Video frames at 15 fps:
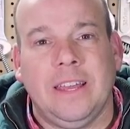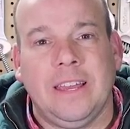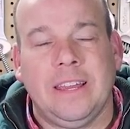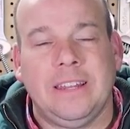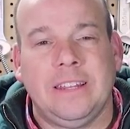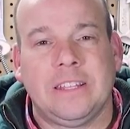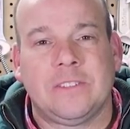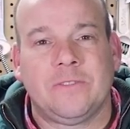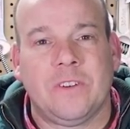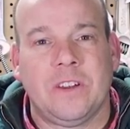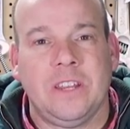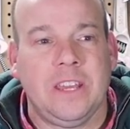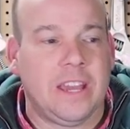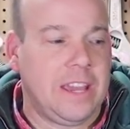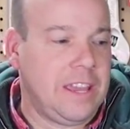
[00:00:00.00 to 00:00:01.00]
And it's
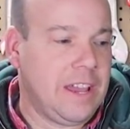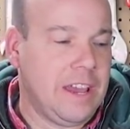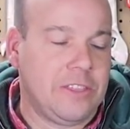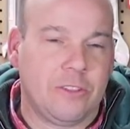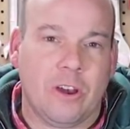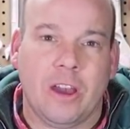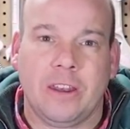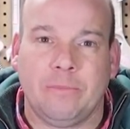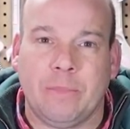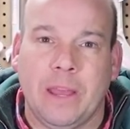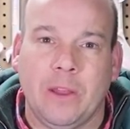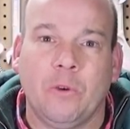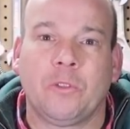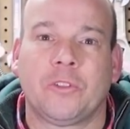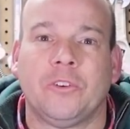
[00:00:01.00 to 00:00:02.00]
funny, I, I thought
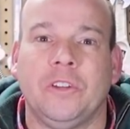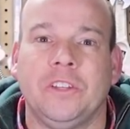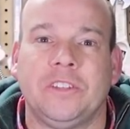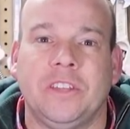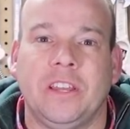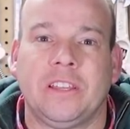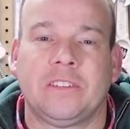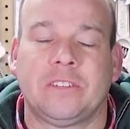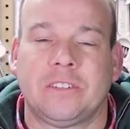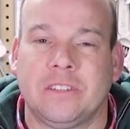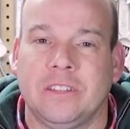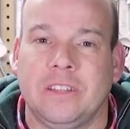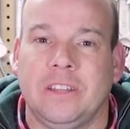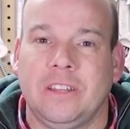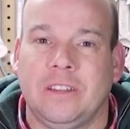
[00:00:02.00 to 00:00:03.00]
my 036